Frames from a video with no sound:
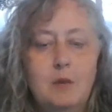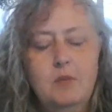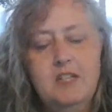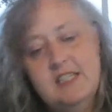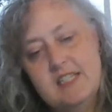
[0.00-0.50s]

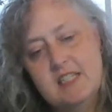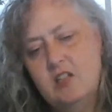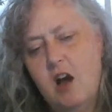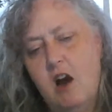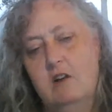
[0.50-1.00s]
but it's
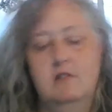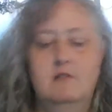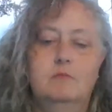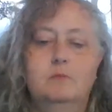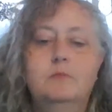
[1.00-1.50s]
still hard.
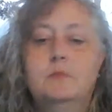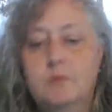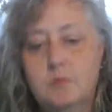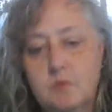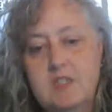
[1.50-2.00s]

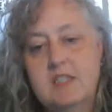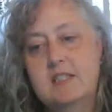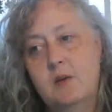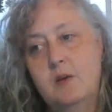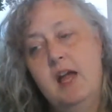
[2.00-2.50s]

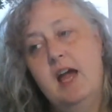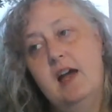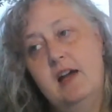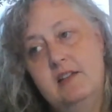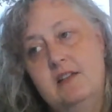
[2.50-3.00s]
So I
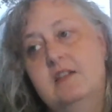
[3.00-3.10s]
had